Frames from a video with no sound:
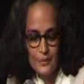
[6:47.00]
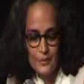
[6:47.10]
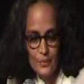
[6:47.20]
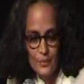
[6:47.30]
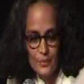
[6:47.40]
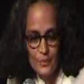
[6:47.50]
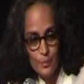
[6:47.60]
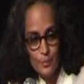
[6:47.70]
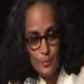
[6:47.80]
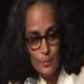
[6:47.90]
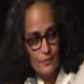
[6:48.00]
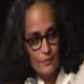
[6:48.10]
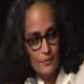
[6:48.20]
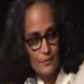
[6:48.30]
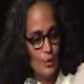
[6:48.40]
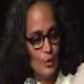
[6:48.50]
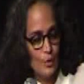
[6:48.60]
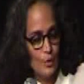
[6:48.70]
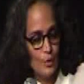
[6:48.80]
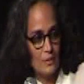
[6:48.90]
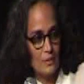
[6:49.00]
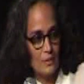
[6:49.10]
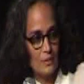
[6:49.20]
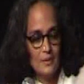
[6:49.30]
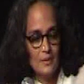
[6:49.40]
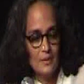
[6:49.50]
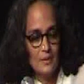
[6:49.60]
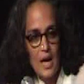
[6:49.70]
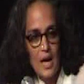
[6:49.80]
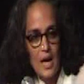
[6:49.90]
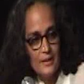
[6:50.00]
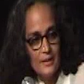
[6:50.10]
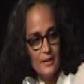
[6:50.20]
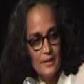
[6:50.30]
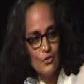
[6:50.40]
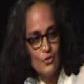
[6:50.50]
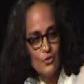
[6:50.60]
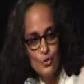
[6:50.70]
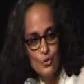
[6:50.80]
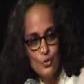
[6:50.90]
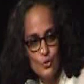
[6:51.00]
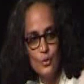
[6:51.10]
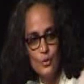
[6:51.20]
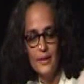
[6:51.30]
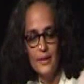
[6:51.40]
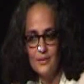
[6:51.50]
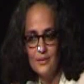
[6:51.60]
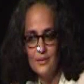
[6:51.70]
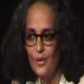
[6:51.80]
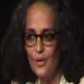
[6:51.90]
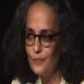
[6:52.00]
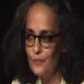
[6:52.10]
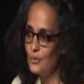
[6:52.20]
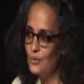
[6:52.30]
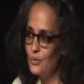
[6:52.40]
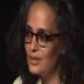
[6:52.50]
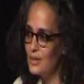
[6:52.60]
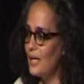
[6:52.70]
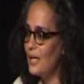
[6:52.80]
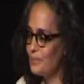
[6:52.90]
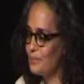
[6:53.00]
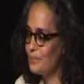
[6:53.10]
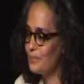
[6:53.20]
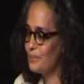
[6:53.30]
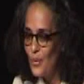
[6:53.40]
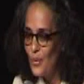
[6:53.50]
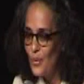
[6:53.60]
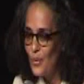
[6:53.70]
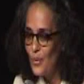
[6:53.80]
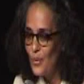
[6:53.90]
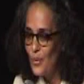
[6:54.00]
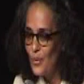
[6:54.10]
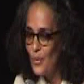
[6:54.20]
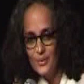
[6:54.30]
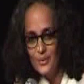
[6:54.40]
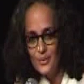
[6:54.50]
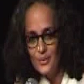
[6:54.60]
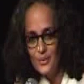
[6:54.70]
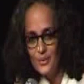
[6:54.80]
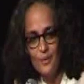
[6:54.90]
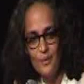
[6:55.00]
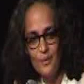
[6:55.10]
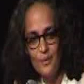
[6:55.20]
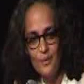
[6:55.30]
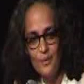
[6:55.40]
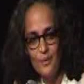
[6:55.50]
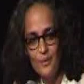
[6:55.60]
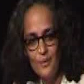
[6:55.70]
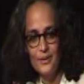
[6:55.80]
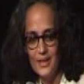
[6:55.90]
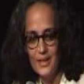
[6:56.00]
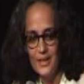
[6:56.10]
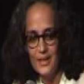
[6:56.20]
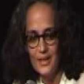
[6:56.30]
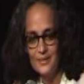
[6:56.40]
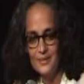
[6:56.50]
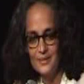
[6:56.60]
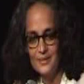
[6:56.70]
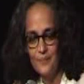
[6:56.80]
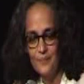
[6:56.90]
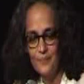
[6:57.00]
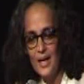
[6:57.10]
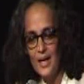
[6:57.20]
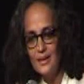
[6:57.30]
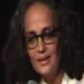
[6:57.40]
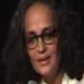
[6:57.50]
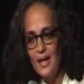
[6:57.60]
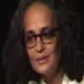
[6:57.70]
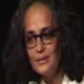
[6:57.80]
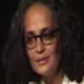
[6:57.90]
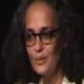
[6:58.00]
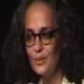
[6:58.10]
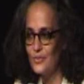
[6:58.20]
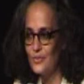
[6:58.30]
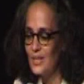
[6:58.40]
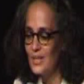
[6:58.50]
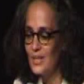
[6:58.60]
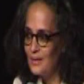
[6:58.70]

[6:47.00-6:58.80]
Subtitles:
So the opening of these two locks unleashed two kinds of totalitarianism in India. One was economic totalitarianism, and the other was,